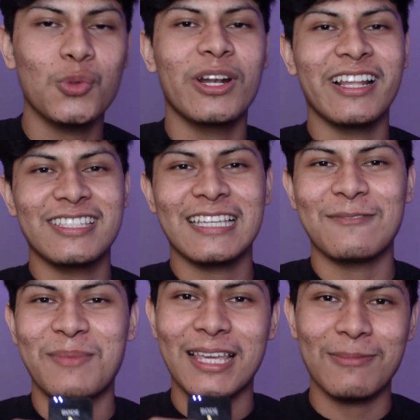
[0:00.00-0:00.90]
would
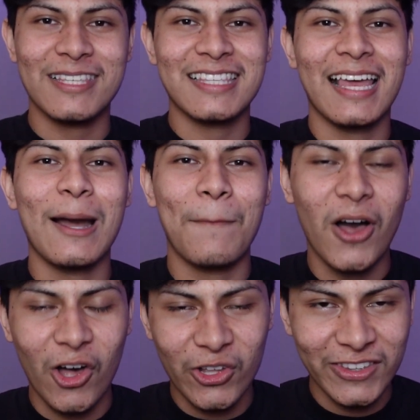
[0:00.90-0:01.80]
legit make me stay up
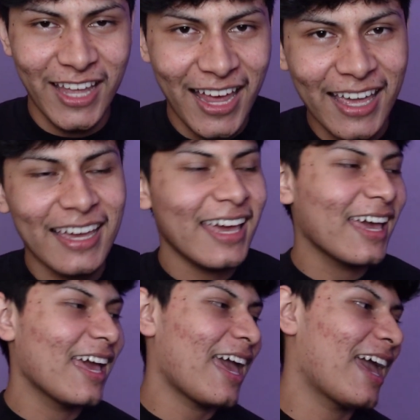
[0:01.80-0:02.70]
all night
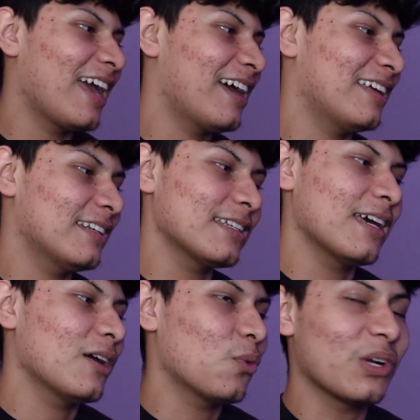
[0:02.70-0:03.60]
and
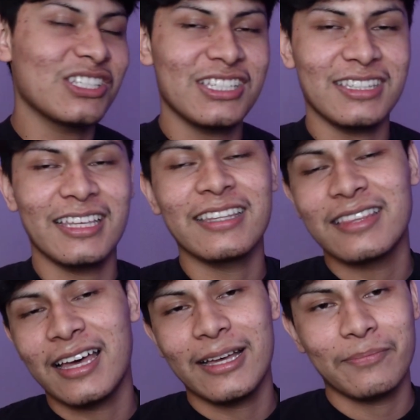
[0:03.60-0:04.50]
when she
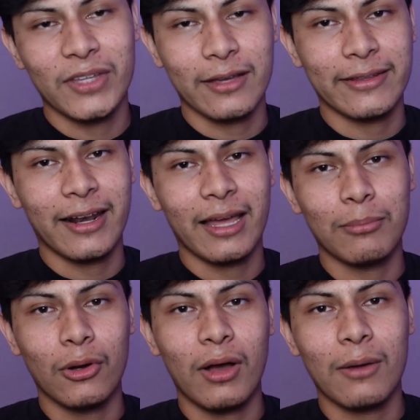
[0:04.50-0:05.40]
did that, not gonna lie,
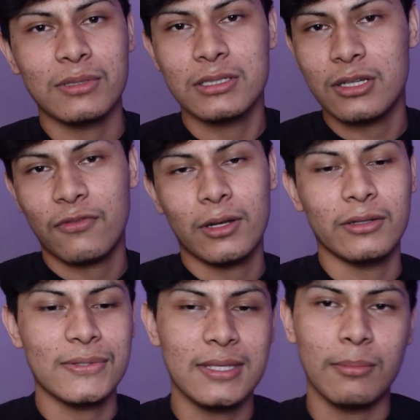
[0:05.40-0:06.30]
bro, I was just
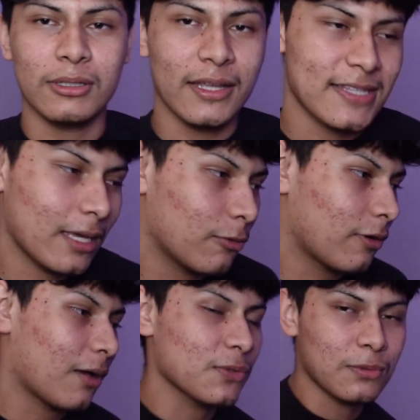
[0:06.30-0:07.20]
falling asleep on that
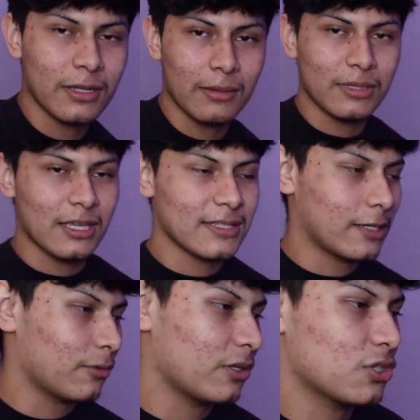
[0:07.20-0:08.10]
table. I was one of them kids
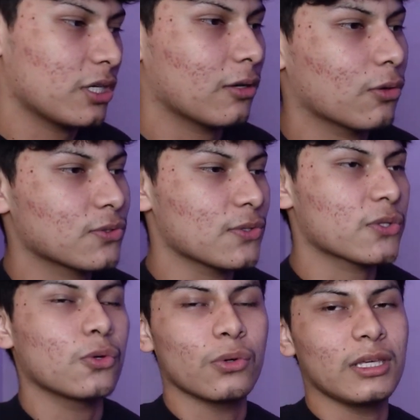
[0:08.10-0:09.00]
that would legit go to the
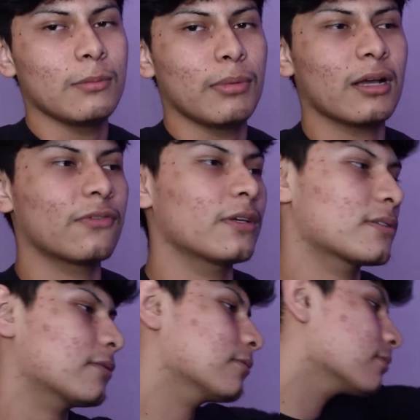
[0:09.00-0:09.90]
school, eat
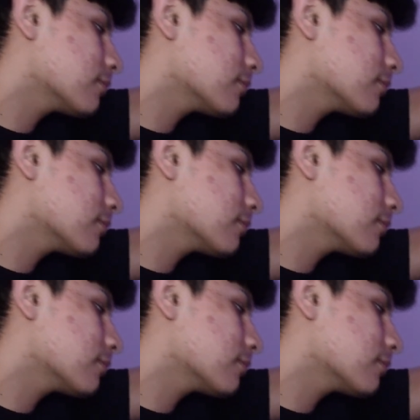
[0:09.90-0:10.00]
breakfast,